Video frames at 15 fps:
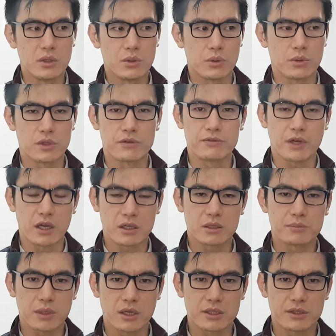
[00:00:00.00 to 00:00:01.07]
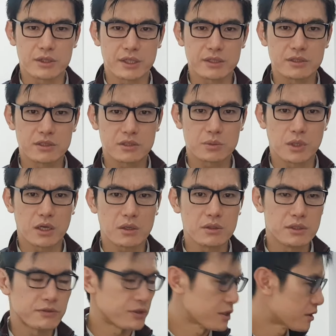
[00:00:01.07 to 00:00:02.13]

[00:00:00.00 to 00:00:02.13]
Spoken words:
all the fire compliant things as well. For